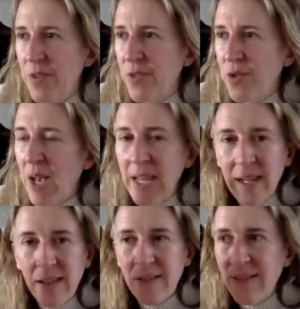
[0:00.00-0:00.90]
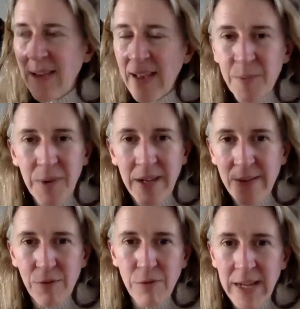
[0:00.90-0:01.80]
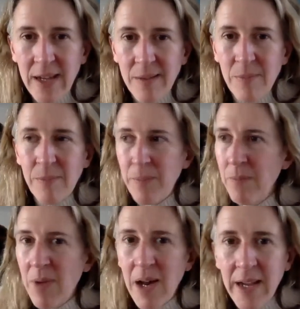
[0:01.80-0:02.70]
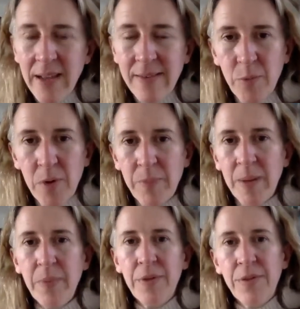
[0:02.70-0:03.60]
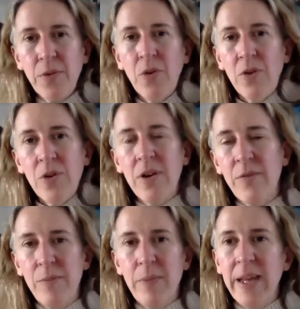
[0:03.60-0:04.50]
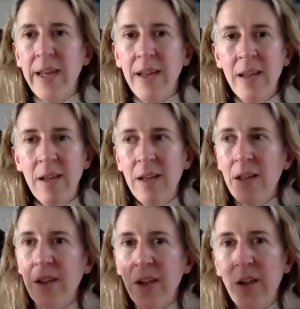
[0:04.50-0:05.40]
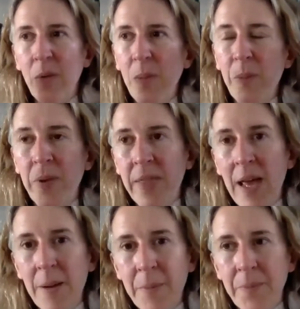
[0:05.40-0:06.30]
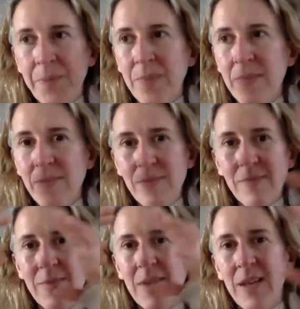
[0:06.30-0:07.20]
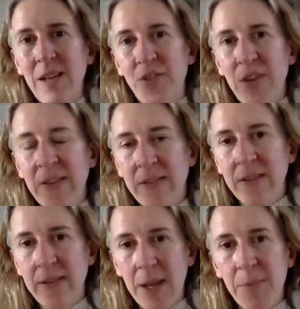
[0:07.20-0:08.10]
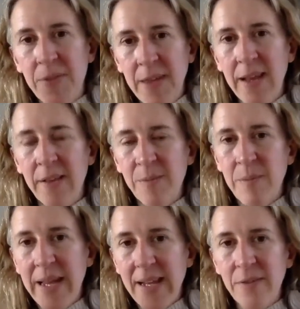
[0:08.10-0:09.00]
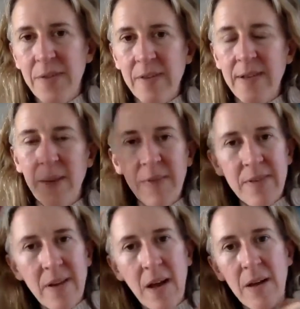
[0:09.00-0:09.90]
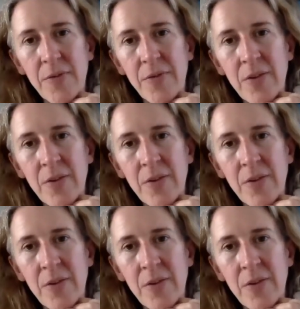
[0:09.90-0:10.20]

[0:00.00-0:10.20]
trying desperately to read minds of what people thought of me, you know but that is just the same thing it's made of the same stuff